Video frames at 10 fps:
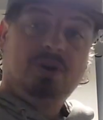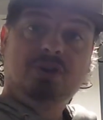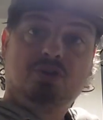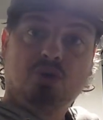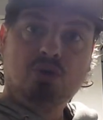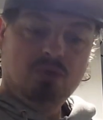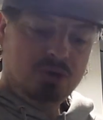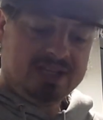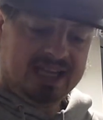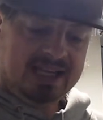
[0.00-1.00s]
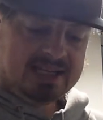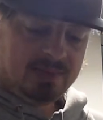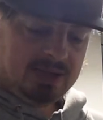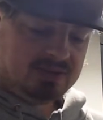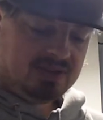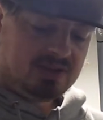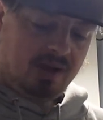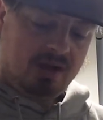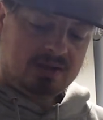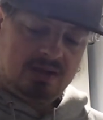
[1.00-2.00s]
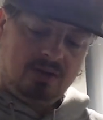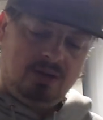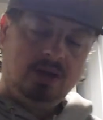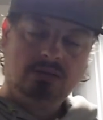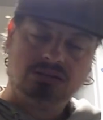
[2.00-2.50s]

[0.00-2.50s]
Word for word: But a true routine is about to start, so